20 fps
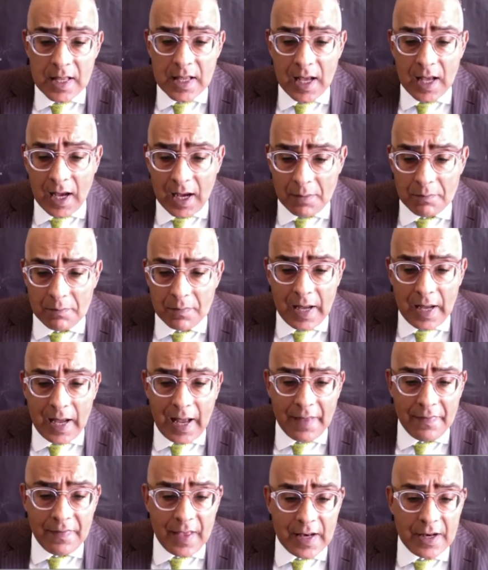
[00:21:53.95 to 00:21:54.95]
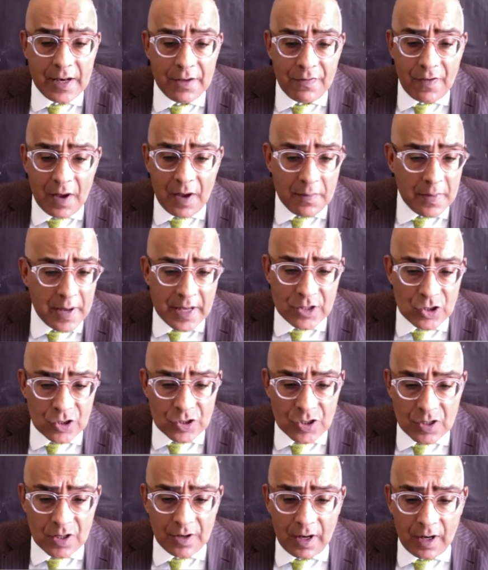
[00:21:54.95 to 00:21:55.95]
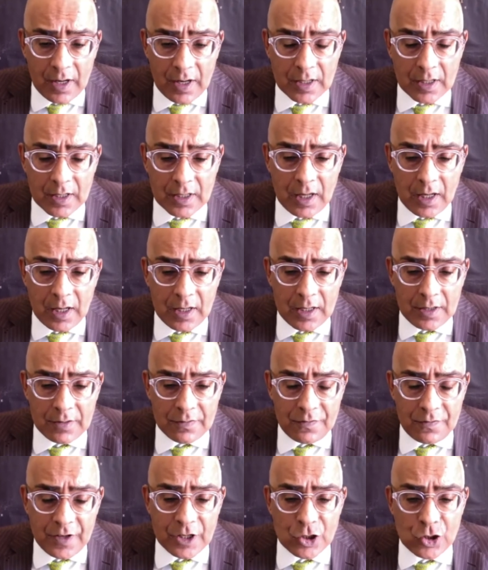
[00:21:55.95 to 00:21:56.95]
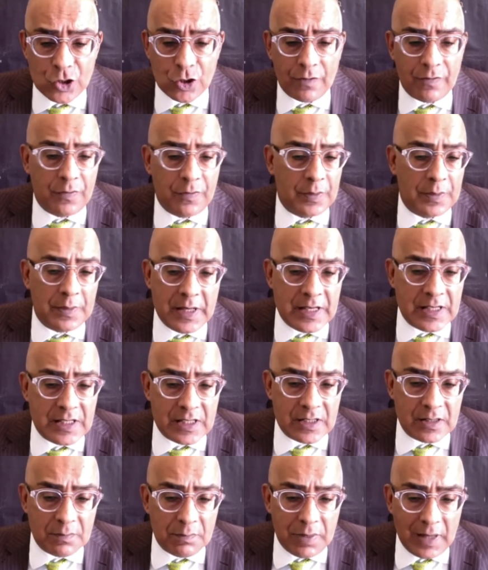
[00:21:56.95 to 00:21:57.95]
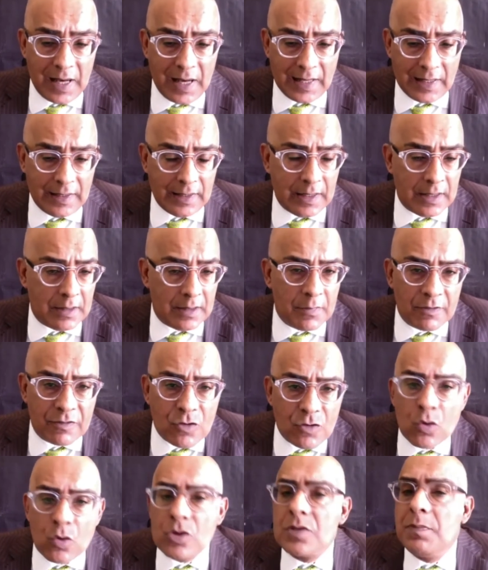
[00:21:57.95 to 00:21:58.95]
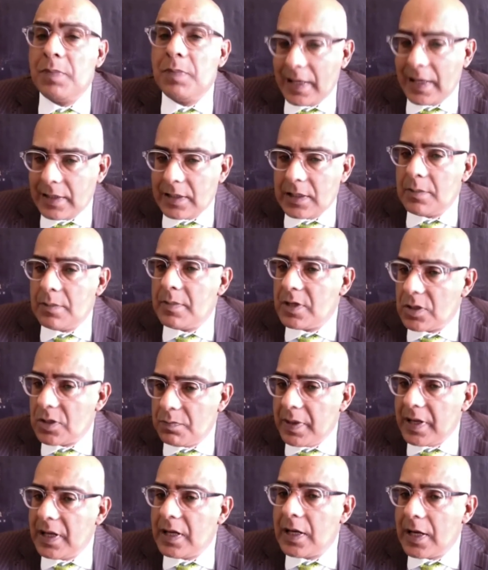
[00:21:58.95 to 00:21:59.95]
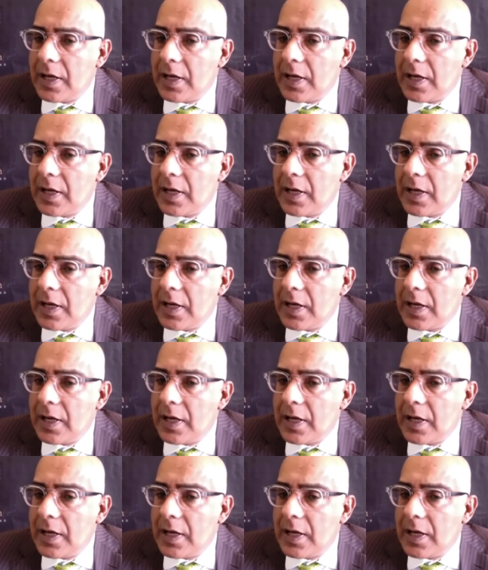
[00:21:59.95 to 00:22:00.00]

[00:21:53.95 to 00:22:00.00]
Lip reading: And then, if I may just finish off with Eastern Platinum, of course, Platinum has been an